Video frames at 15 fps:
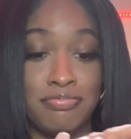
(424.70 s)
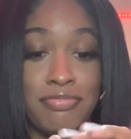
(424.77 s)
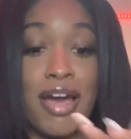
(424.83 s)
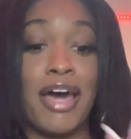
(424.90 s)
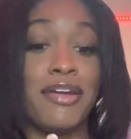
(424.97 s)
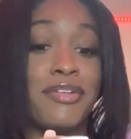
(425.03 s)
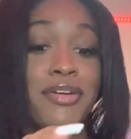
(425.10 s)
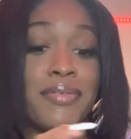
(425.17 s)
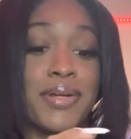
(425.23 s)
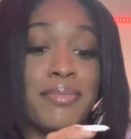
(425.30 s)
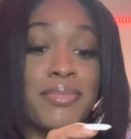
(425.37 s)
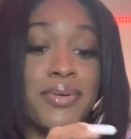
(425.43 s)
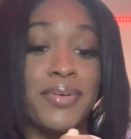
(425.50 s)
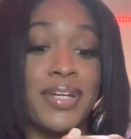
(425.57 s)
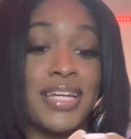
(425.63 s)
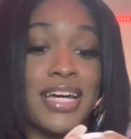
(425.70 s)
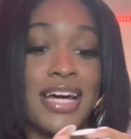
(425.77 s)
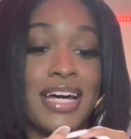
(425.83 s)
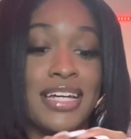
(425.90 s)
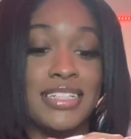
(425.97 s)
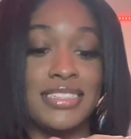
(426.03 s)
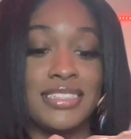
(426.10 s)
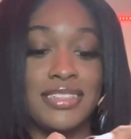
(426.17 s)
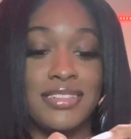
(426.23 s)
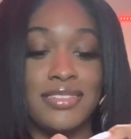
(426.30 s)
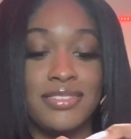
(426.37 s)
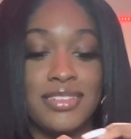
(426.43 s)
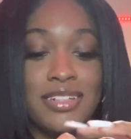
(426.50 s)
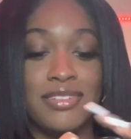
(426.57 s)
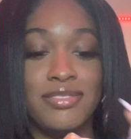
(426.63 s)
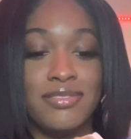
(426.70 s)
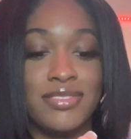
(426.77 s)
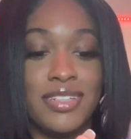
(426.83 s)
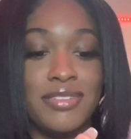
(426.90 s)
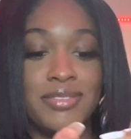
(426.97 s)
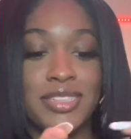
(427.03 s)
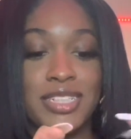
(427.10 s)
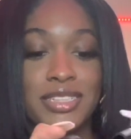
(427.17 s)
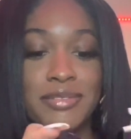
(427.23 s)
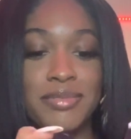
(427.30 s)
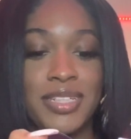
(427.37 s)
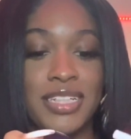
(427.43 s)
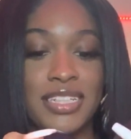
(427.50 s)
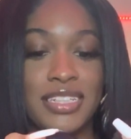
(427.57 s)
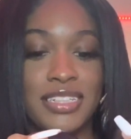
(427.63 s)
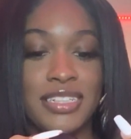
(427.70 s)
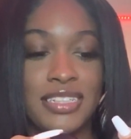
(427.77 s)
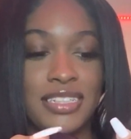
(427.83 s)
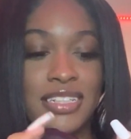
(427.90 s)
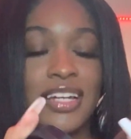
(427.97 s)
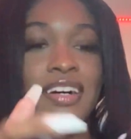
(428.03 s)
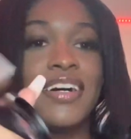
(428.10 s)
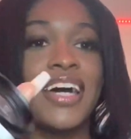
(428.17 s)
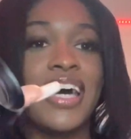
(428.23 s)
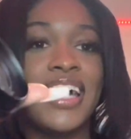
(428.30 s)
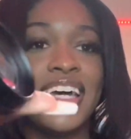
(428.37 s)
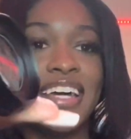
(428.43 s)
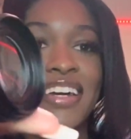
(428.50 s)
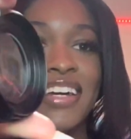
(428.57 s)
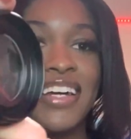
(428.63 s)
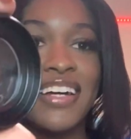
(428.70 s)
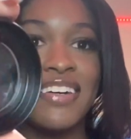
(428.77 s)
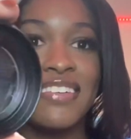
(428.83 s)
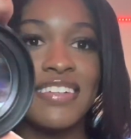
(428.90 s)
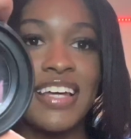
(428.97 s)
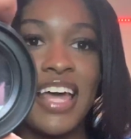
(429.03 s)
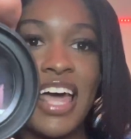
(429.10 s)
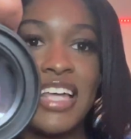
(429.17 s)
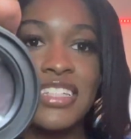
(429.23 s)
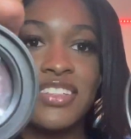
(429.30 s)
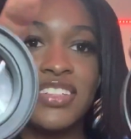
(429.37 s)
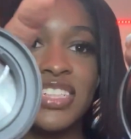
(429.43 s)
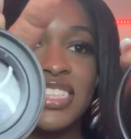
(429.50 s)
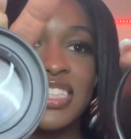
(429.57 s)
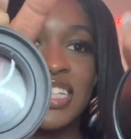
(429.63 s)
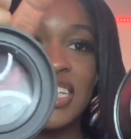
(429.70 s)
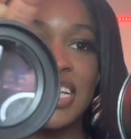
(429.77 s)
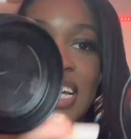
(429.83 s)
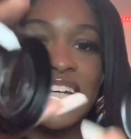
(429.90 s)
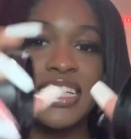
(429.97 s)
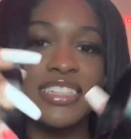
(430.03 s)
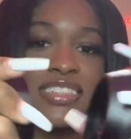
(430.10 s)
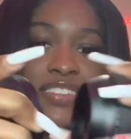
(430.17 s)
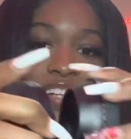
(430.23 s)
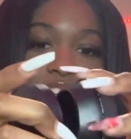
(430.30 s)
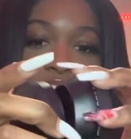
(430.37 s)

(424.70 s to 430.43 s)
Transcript: I don't know what I'm doing, guys, so don't judge me. Okay, here you go. So this is the lens right